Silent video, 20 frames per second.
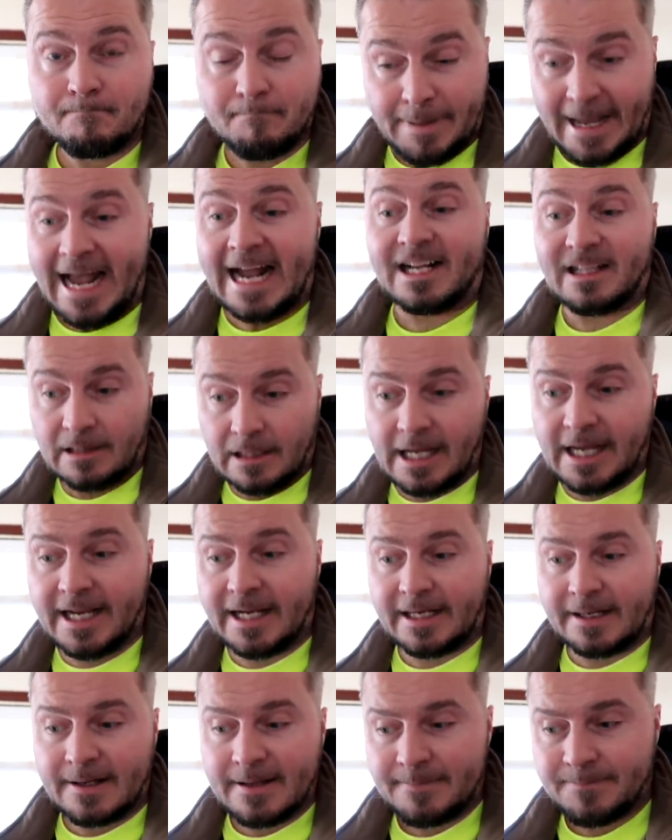Back
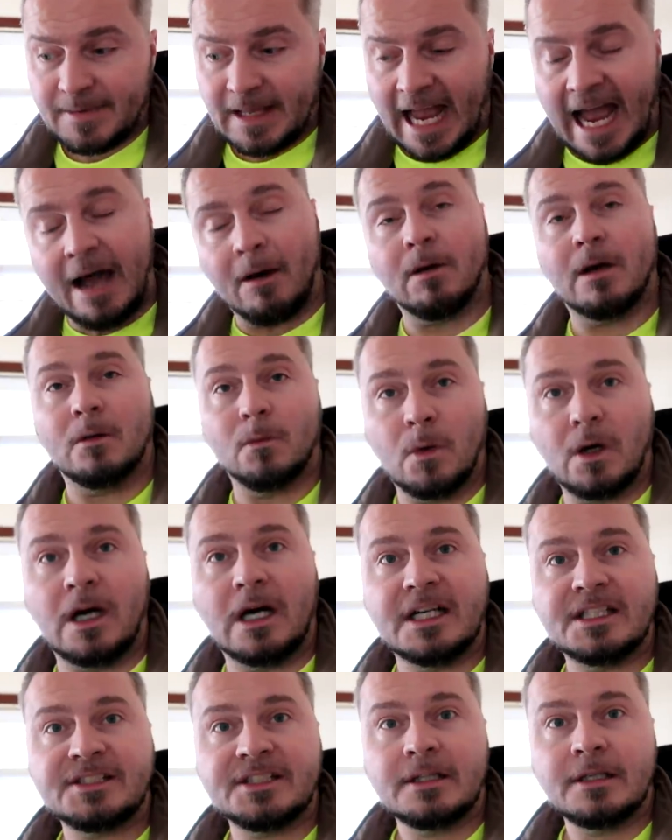like how it
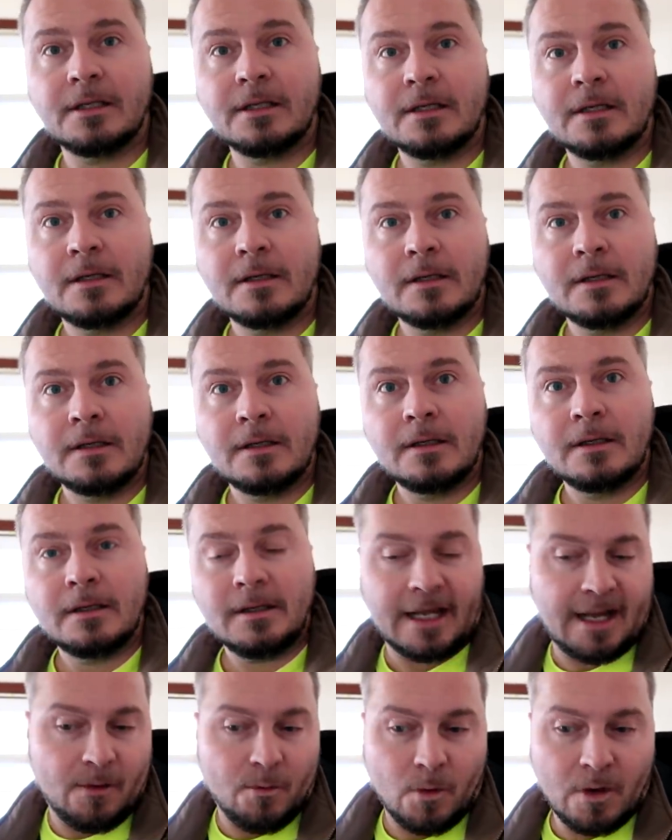was
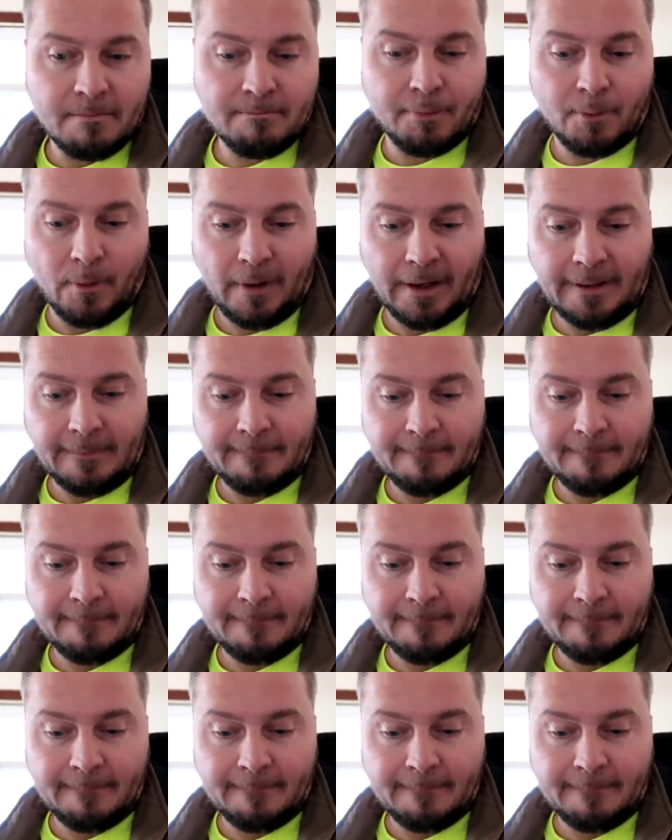at one point.